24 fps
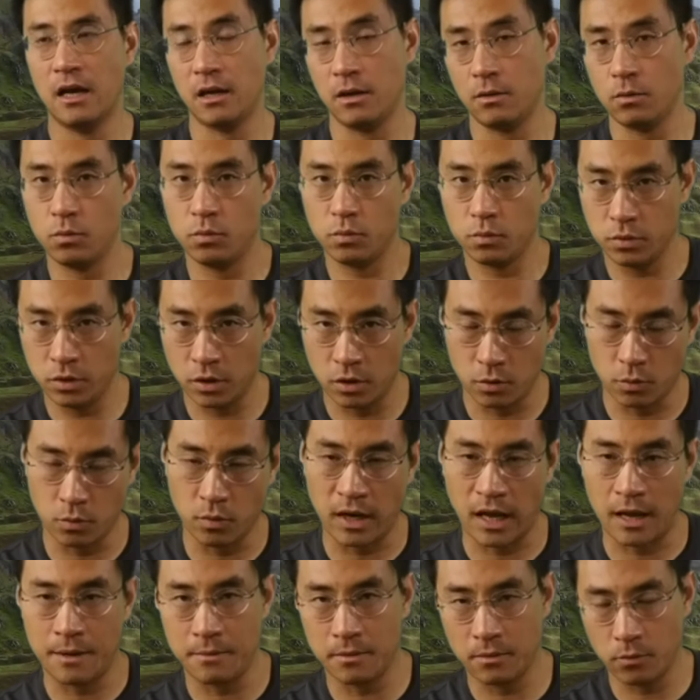
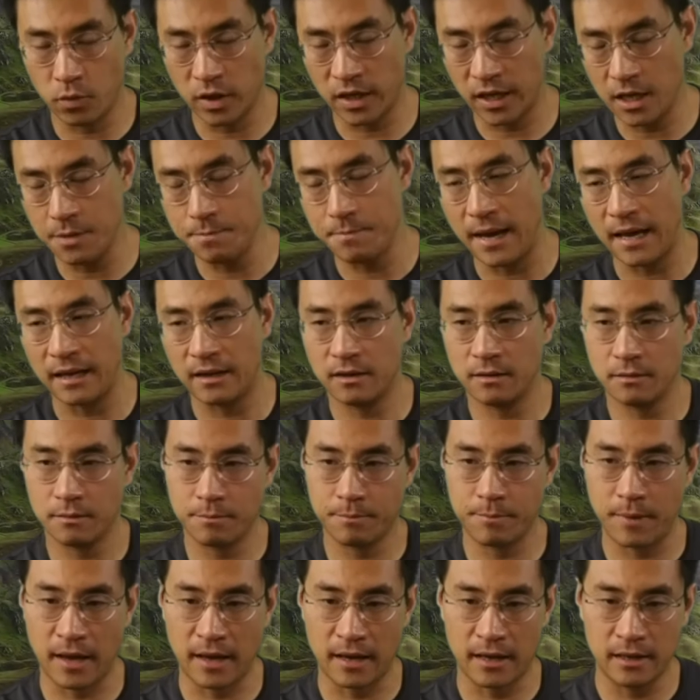What he meant
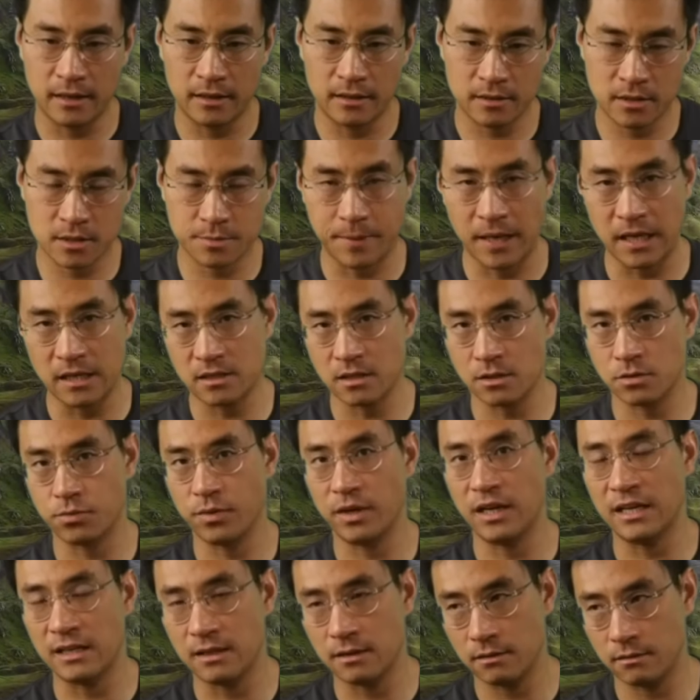by space is
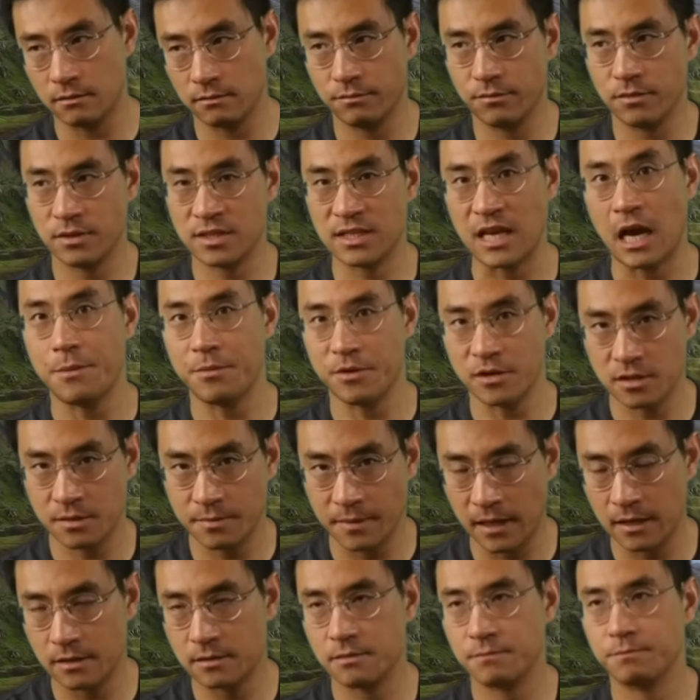really
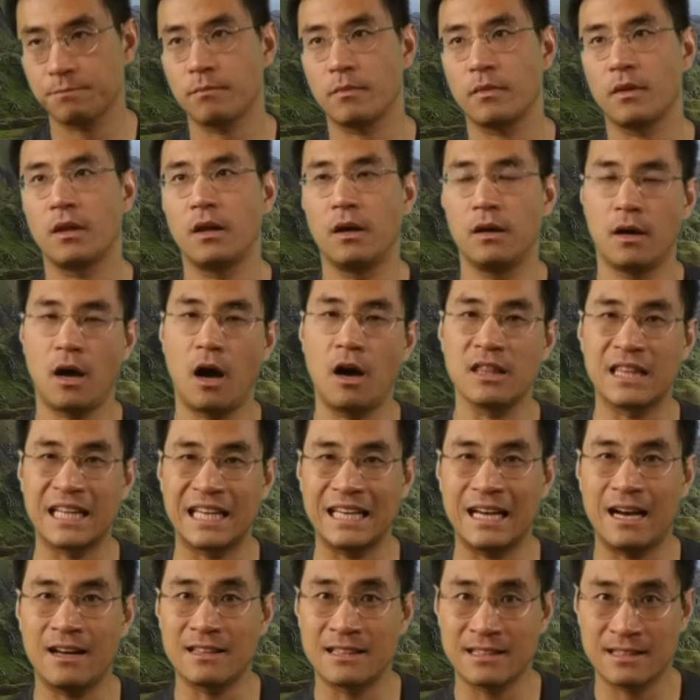cyberspace on
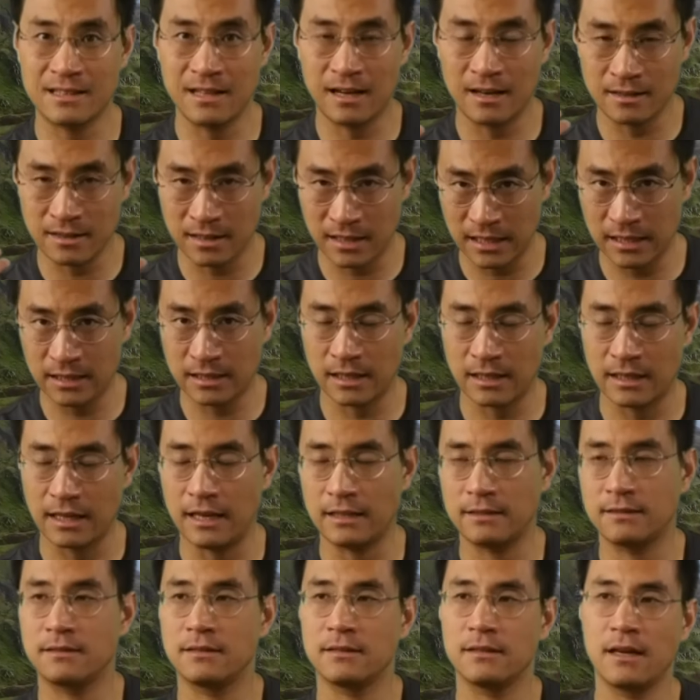the
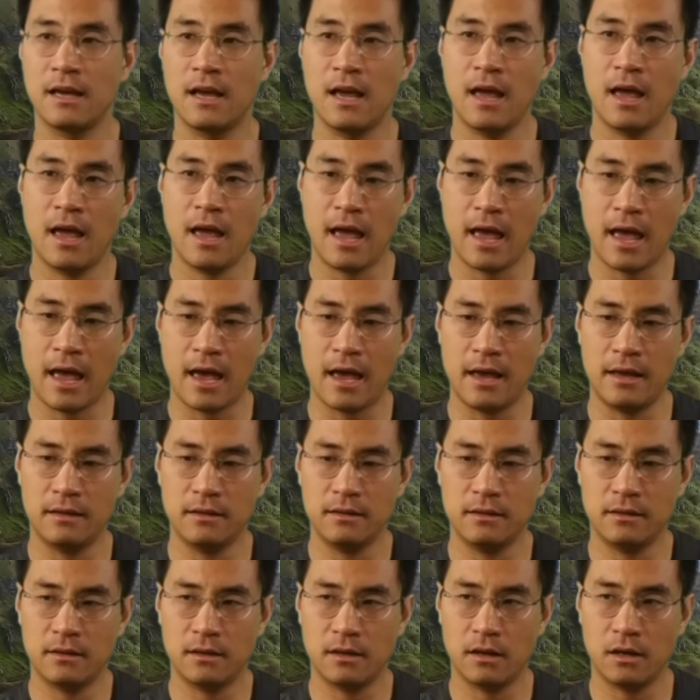internet,
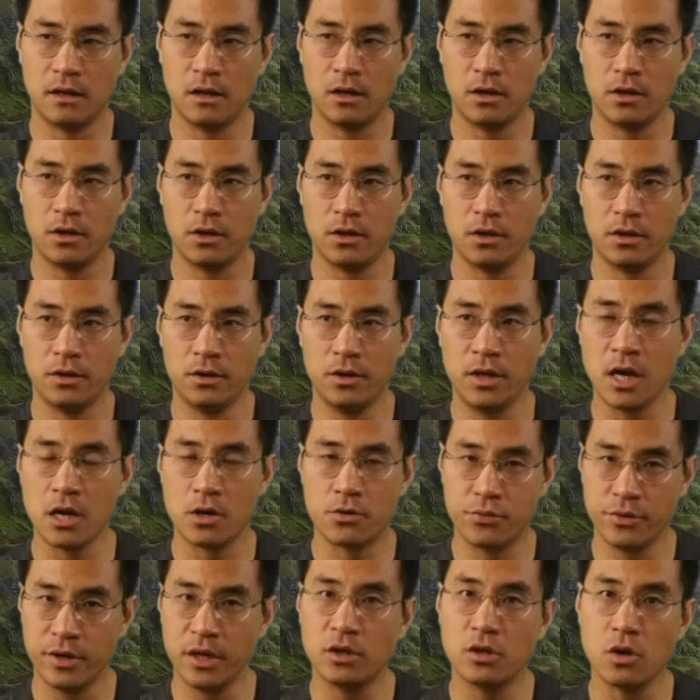and you can
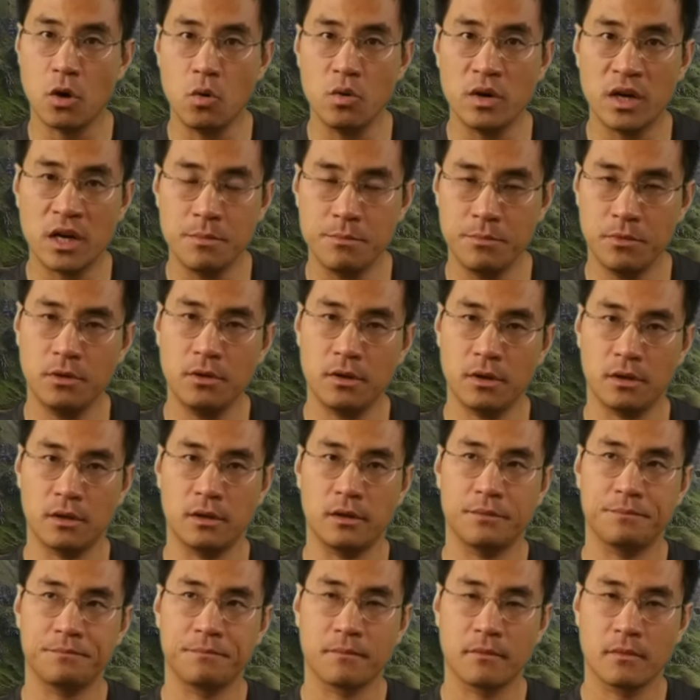create your own
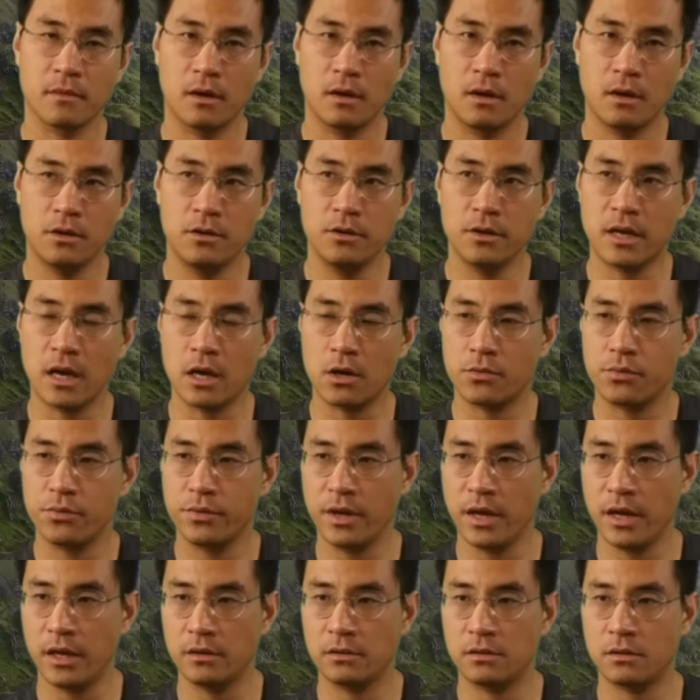community. You can
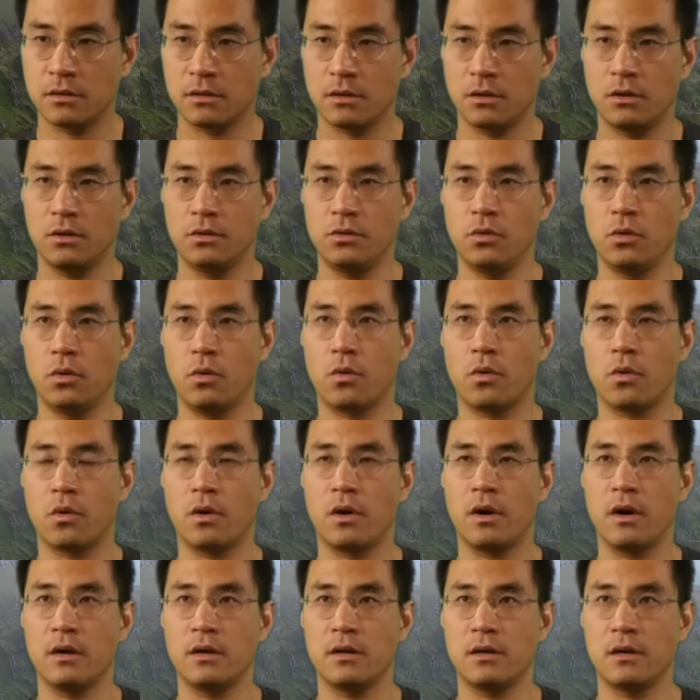create your